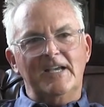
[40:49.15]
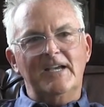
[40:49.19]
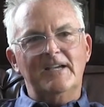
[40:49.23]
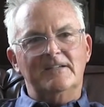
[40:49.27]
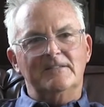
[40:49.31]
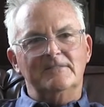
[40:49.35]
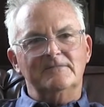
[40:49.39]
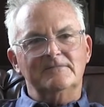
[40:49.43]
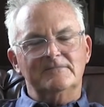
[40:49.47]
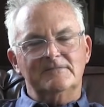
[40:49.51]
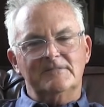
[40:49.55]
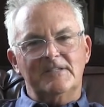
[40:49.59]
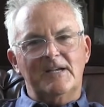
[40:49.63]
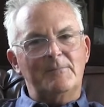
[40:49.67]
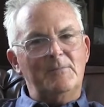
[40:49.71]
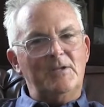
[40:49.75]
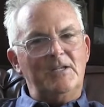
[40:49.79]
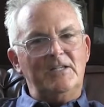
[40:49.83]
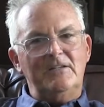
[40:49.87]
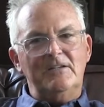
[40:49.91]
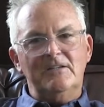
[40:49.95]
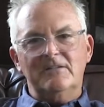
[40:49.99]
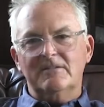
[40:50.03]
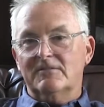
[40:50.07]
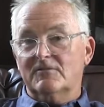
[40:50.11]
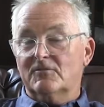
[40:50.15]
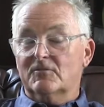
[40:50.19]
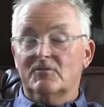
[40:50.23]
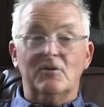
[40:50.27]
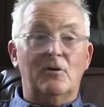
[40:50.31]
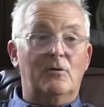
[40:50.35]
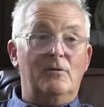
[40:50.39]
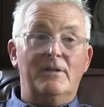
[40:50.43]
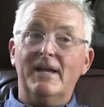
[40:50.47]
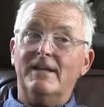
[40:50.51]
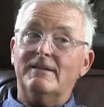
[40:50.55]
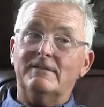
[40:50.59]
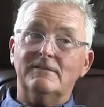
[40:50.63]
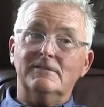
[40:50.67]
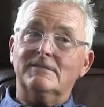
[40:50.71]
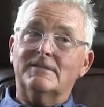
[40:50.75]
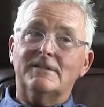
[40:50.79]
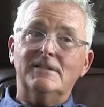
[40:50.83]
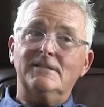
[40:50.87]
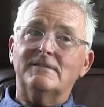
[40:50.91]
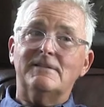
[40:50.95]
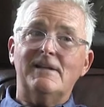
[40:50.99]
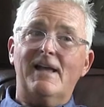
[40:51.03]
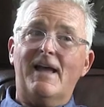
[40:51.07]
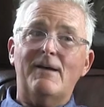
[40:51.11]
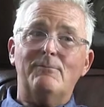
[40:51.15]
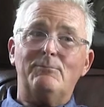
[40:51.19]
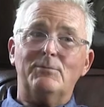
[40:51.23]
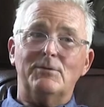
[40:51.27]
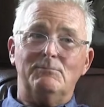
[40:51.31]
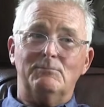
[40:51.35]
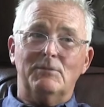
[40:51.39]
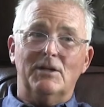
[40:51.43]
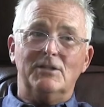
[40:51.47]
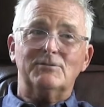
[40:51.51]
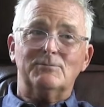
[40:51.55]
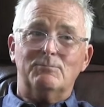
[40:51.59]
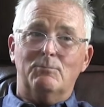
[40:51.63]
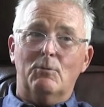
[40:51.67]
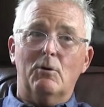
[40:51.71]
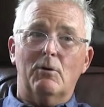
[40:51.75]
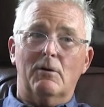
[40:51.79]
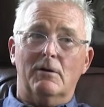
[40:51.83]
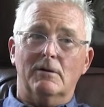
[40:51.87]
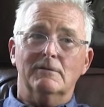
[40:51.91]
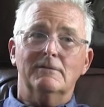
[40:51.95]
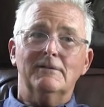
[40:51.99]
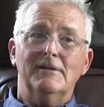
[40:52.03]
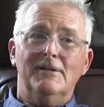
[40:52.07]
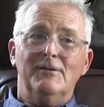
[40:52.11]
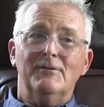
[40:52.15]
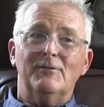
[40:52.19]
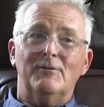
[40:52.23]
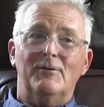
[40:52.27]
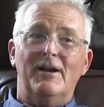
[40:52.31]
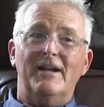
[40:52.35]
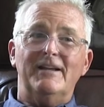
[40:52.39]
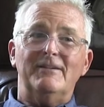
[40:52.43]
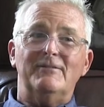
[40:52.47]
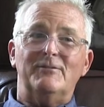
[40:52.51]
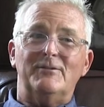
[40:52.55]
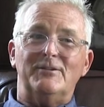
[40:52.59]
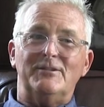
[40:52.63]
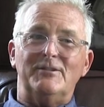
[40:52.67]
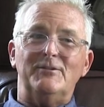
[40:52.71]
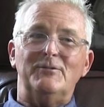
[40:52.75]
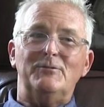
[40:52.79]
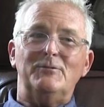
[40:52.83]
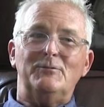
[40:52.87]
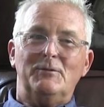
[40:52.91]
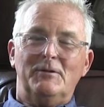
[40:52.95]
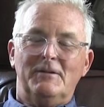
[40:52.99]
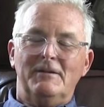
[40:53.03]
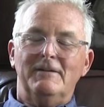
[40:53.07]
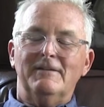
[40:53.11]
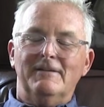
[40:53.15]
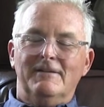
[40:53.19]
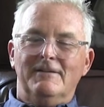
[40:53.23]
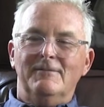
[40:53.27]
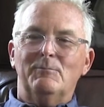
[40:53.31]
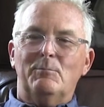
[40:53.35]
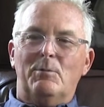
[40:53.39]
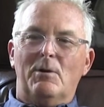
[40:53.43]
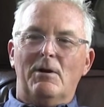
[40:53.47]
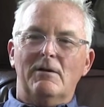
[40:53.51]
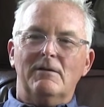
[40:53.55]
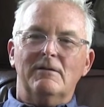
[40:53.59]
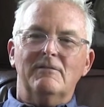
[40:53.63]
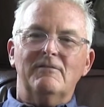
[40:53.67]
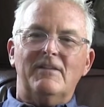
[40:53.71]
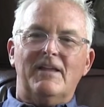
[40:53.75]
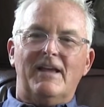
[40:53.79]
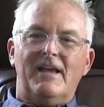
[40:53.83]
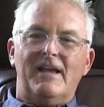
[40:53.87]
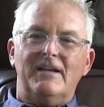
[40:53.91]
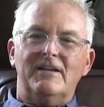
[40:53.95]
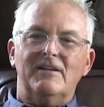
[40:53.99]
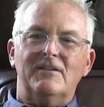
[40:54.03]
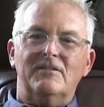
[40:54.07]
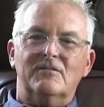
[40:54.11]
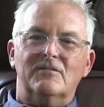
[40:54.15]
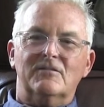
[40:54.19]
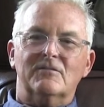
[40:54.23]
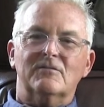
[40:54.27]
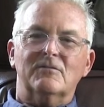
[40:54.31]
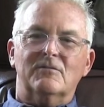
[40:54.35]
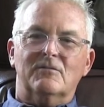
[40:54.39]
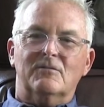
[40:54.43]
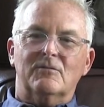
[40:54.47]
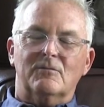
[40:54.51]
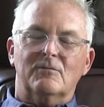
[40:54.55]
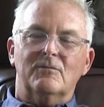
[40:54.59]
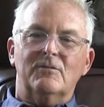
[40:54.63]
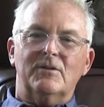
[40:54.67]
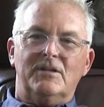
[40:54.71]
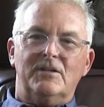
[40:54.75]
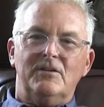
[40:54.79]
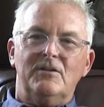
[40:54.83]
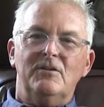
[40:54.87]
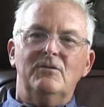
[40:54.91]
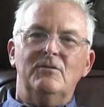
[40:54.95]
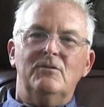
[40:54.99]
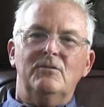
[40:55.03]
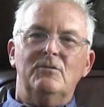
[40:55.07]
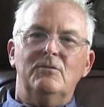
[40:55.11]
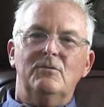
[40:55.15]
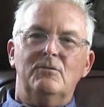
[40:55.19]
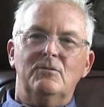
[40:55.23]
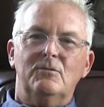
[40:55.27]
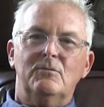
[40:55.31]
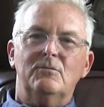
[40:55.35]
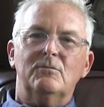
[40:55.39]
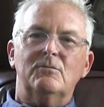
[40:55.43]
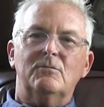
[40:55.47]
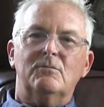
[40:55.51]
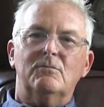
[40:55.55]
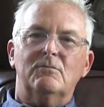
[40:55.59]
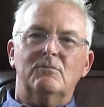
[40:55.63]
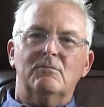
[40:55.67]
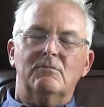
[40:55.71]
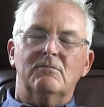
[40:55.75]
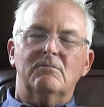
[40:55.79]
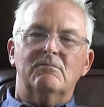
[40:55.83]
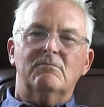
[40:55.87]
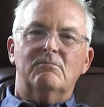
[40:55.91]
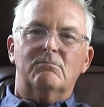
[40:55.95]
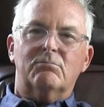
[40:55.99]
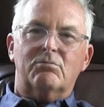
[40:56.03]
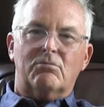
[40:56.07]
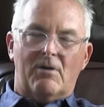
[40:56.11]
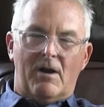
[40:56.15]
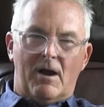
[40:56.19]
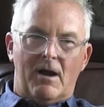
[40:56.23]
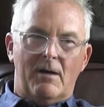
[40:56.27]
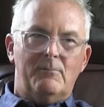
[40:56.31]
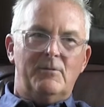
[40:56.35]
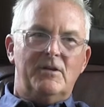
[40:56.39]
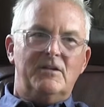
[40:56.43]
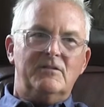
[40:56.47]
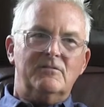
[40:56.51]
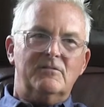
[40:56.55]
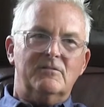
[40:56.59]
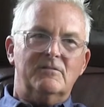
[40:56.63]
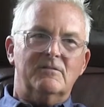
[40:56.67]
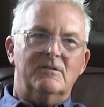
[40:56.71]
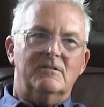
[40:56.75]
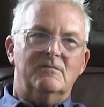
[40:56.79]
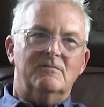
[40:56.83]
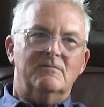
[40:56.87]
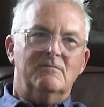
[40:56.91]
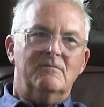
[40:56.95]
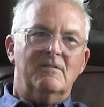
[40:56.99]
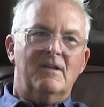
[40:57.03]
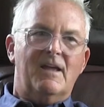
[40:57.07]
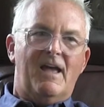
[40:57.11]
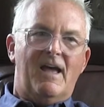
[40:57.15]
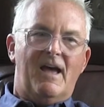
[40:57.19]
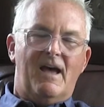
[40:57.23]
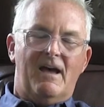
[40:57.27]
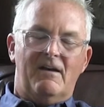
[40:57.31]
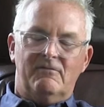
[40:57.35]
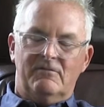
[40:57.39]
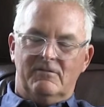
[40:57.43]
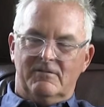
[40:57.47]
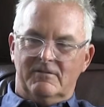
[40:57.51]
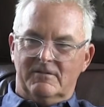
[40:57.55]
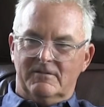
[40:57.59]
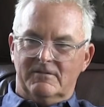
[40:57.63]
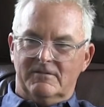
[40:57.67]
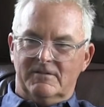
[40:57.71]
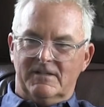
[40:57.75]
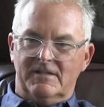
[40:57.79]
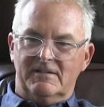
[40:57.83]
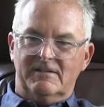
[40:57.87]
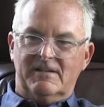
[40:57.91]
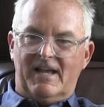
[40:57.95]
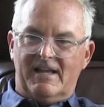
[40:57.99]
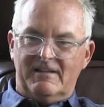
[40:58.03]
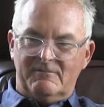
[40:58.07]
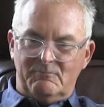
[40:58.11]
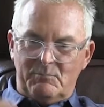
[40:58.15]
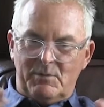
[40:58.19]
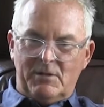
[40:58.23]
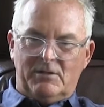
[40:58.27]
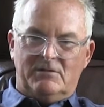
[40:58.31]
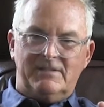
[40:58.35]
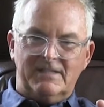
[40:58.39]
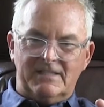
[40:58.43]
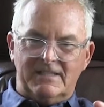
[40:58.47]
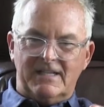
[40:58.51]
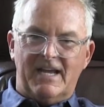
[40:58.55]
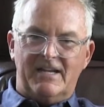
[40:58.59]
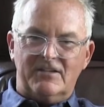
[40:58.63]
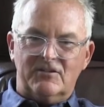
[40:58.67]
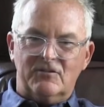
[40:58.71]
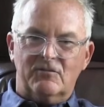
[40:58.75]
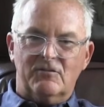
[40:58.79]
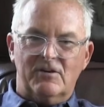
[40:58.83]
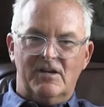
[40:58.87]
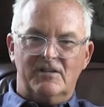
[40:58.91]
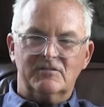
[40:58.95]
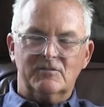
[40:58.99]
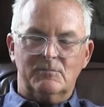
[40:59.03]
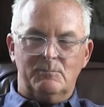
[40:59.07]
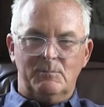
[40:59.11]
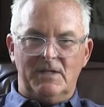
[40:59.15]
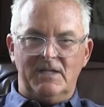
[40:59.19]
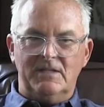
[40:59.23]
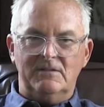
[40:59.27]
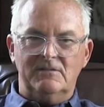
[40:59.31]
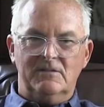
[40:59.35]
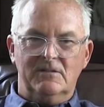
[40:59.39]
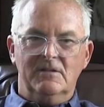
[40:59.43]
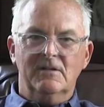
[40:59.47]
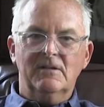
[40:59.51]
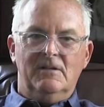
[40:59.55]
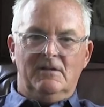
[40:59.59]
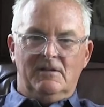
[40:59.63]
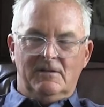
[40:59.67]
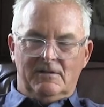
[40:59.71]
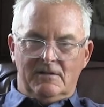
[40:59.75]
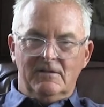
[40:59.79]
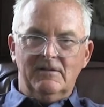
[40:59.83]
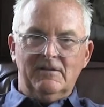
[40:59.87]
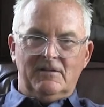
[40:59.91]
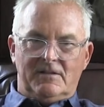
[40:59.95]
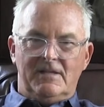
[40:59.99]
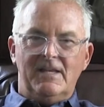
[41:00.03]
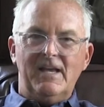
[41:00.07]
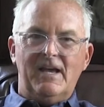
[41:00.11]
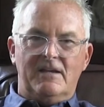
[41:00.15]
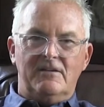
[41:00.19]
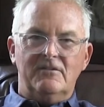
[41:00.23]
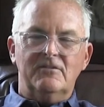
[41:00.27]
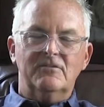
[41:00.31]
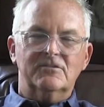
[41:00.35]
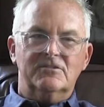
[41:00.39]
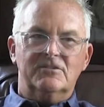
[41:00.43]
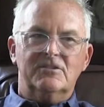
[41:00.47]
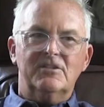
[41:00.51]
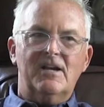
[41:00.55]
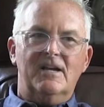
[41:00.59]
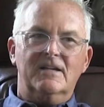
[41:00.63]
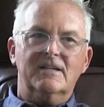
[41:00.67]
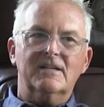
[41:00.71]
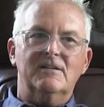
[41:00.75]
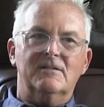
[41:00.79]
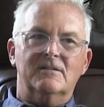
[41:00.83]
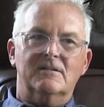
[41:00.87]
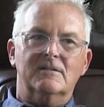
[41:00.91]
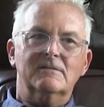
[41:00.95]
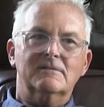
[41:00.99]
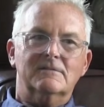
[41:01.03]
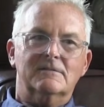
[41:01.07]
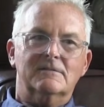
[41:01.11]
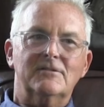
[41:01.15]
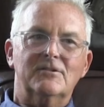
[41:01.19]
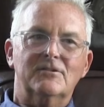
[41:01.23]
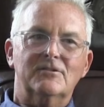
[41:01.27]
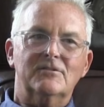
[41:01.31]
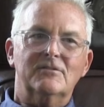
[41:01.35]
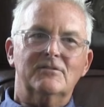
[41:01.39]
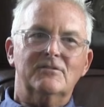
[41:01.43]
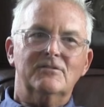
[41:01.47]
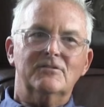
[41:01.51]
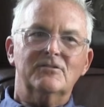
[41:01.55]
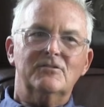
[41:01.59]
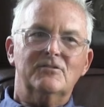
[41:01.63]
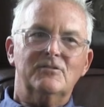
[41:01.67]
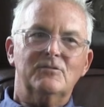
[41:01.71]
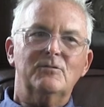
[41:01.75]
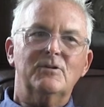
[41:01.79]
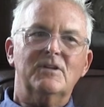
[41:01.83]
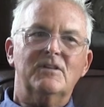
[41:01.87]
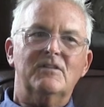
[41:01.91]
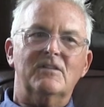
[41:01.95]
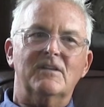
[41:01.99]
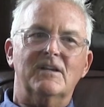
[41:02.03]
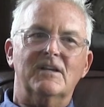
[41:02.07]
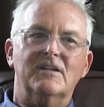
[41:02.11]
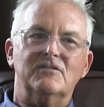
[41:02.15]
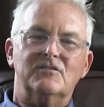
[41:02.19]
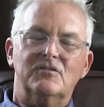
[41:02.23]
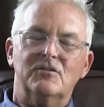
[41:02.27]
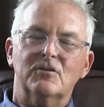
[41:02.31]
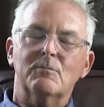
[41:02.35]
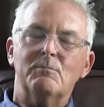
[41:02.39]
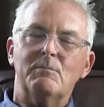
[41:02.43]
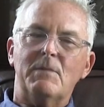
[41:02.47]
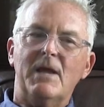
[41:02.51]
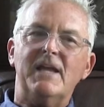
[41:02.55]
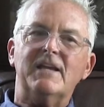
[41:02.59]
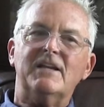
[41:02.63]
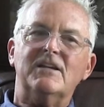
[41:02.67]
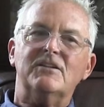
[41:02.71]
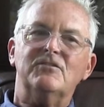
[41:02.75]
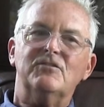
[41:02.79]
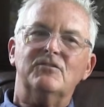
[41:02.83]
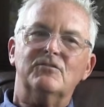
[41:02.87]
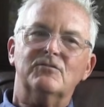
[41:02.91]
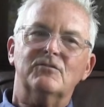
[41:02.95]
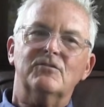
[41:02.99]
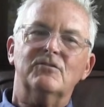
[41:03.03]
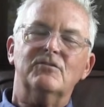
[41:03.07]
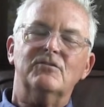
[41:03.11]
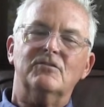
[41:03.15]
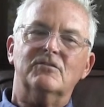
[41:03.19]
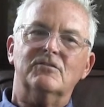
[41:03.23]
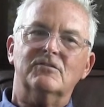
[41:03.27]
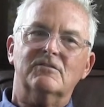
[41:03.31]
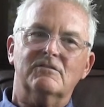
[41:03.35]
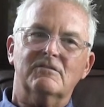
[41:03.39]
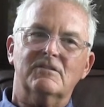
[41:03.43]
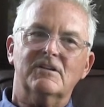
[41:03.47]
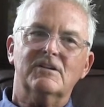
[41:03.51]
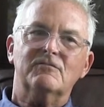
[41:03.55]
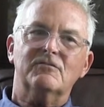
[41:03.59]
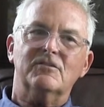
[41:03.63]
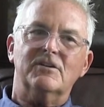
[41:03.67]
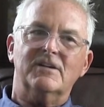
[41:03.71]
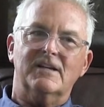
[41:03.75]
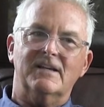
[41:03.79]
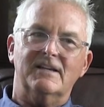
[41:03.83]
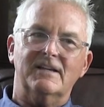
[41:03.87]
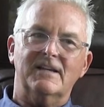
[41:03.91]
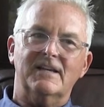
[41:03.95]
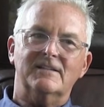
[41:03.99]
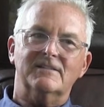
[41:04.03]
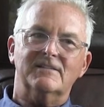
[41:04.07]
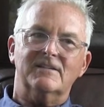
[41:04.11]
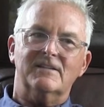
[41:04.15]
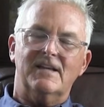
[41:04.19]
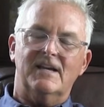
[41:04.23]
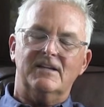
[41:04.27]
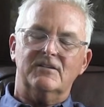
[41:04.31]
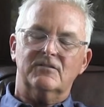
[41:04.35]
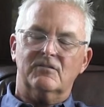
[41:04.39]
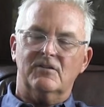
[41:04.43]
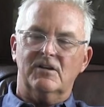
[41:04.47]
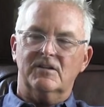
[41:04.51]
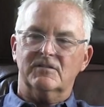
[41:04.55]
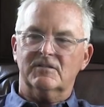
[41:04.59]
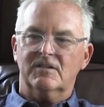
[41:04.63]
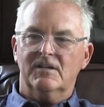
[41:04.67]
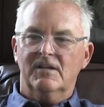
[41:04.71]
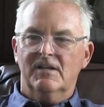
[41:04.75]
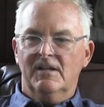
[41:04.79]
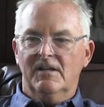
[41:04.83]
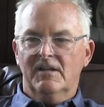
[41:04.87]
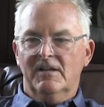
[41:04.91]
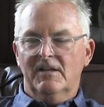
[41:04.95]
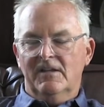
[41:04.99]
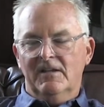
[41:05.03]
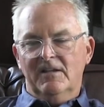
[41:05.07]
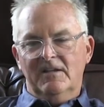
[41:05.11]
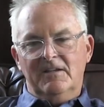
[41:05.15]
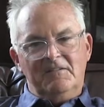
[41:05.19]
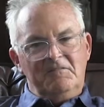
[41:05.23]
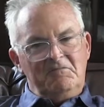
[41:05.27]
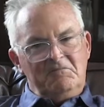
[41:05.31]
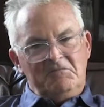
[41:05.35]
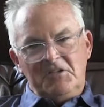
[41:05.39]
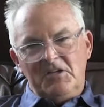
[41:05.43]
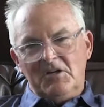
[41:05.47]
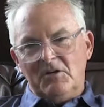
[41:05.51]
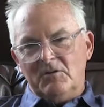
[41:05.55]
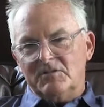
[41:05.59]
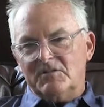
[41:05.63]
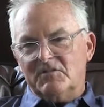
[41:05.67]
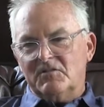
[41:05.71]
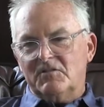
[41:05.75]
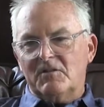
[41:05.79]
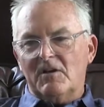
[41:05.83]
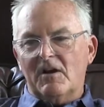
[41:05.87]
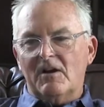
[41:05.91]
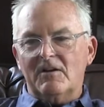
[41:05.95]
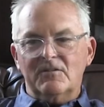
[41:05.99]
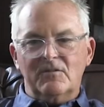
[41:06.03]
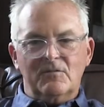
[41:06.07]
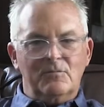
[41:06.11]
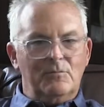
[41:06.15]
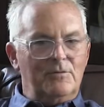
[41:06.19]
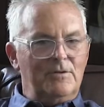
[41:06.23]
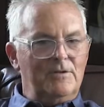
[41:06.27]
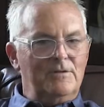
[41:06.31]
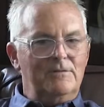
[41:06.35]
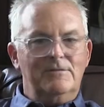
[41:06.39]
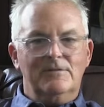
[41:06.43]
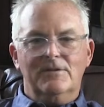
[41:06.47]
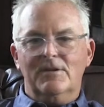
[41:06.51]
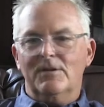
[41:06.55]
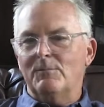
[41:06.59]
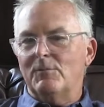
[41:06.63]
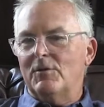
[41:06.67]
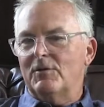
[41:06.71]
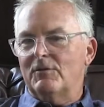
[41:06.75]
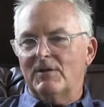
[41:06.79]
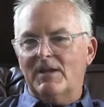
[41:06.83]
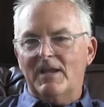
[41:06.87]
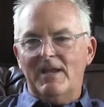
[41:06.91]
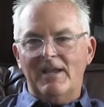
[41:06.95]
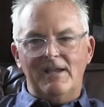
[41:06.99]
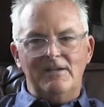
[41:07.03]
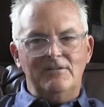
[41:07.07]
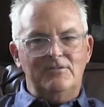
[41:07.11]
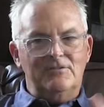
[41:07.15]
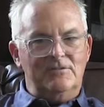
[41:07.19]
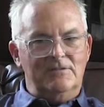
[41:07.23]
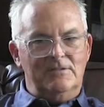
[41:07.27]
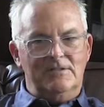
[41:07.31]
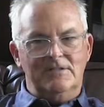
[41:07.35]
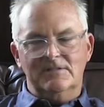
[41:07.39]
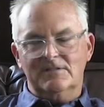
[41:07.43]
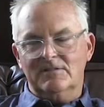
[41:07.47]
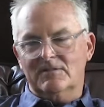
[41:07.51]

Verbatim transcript: Yeah. I mean, you, so that didn't happen much more, right? When you part of that is when you promise and have building that trust means, yeah, you're checking, you're you're doing things, you're making sure you're delivering against that trust you know, it starts with communication.